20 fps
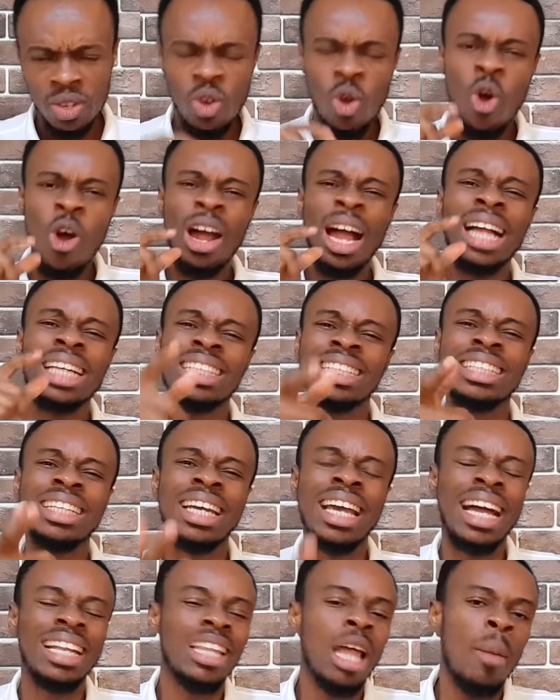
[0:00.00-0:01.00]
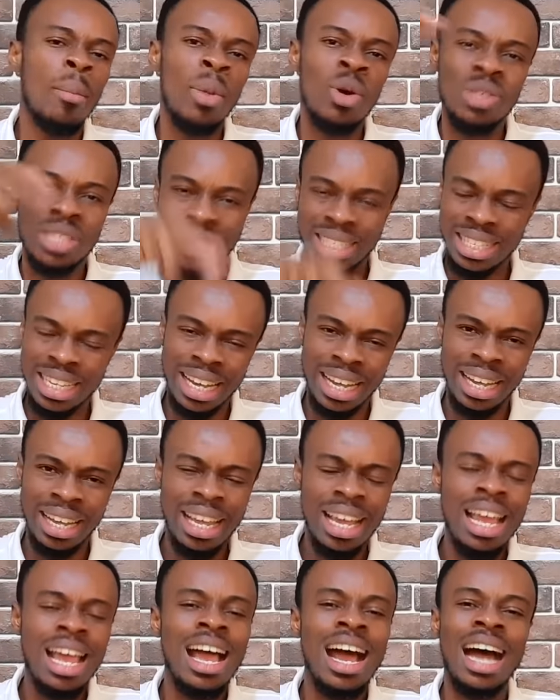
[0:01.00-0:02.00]
Oka tre Atamels
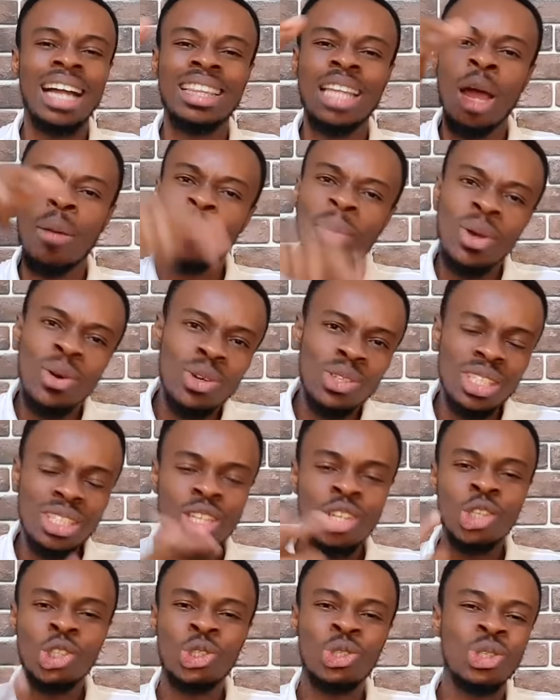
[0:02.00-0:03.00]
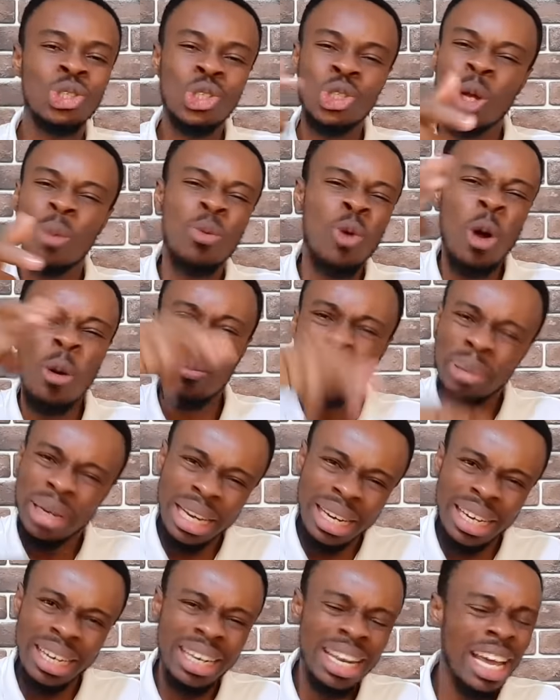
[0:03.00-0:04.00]
se. Atamels should stop
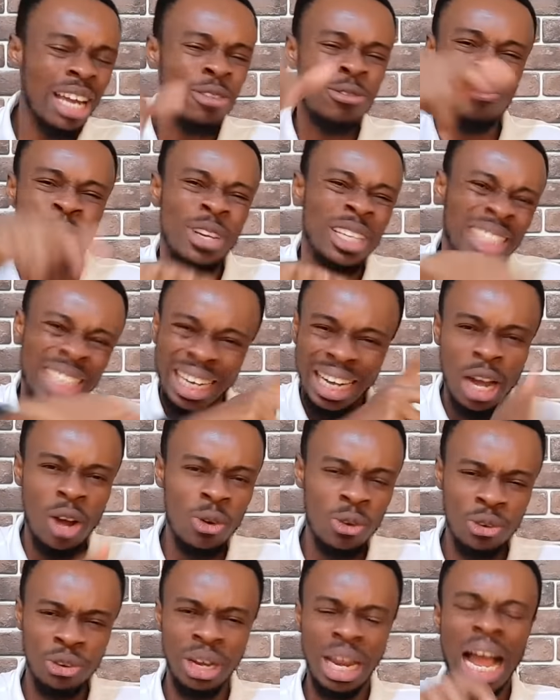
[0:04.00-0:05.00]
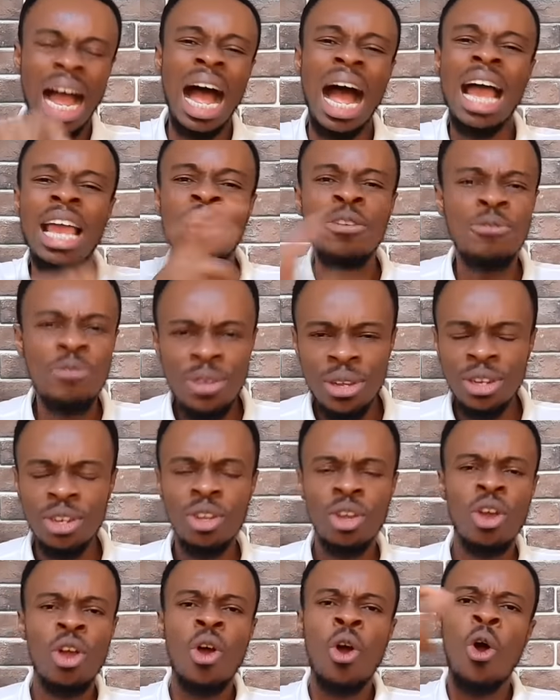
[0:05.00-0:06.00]
complaining and fix the country.
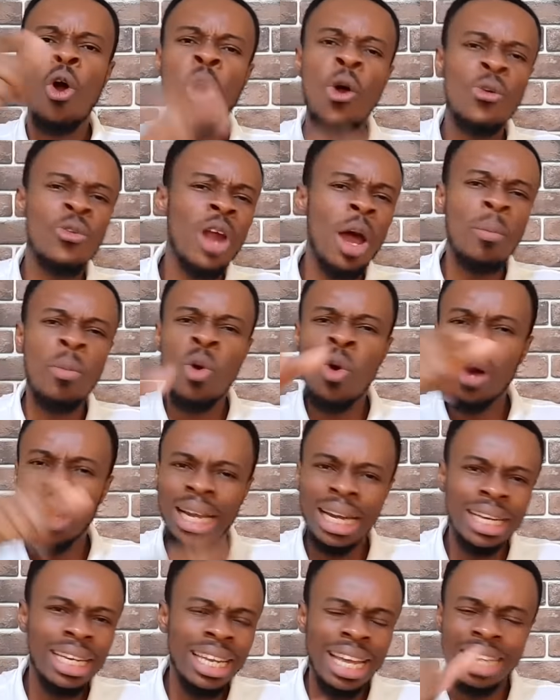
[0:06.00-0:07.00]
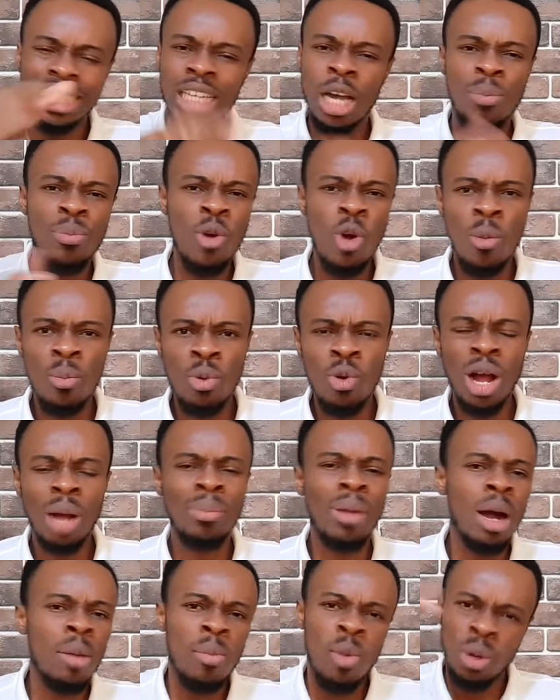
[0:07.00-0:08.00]
Even Honorable Kennedy Ejapompo
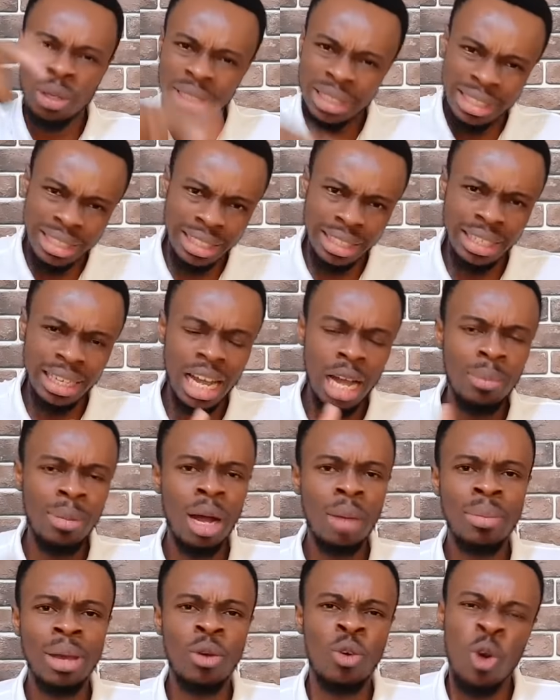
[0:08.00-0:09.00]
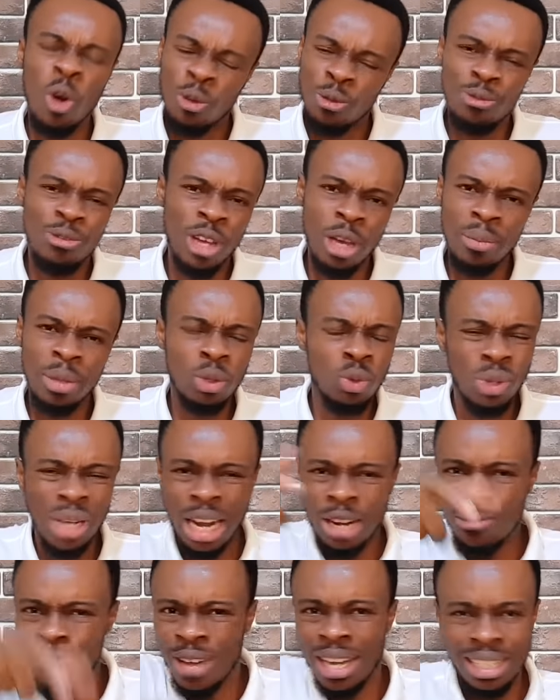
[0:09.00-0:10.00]
about Bontin about be confirm me to
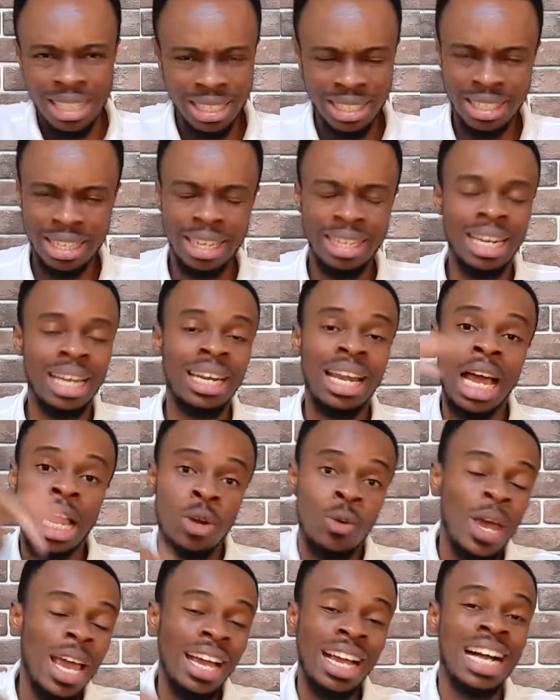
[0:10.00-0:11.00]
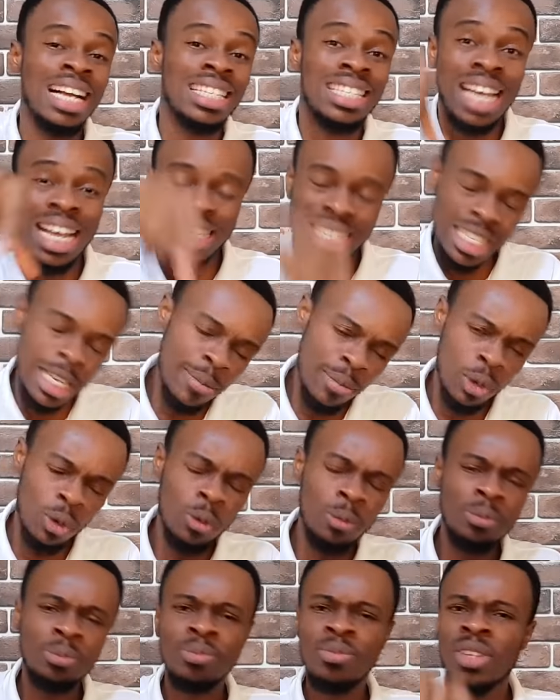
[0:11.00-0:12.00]
that fact. Say Nana Addo e kan asem
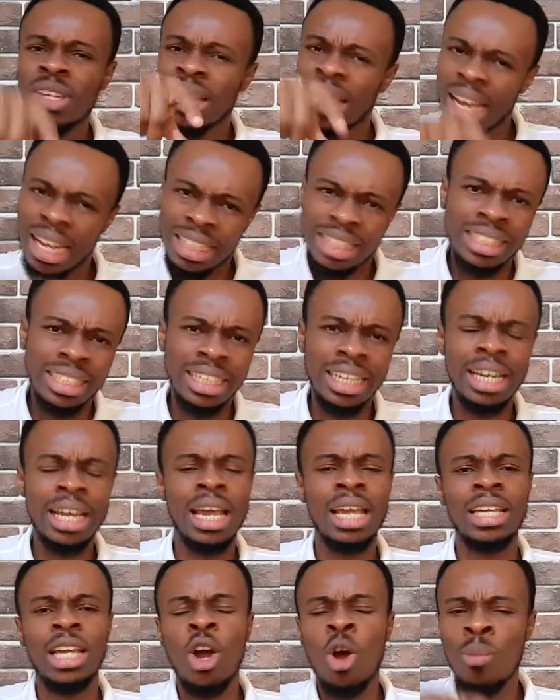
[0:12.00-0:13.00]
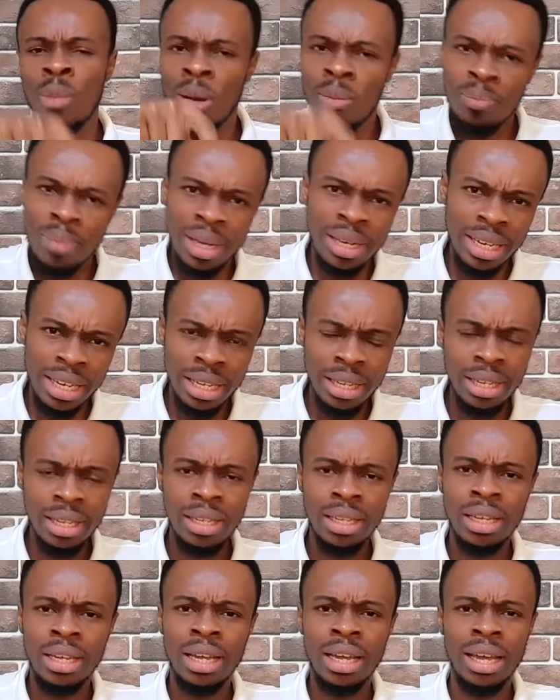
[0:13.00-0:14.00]
no e chere eye omampani
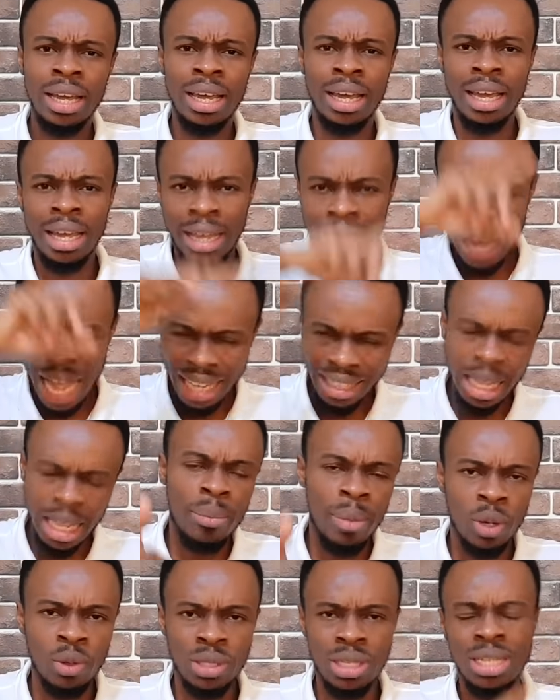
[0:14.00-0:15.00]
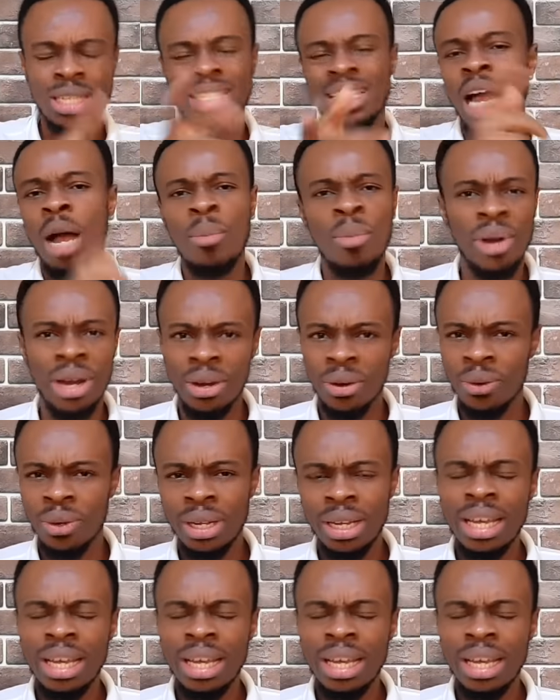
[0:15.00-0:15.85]
Atamels samre no.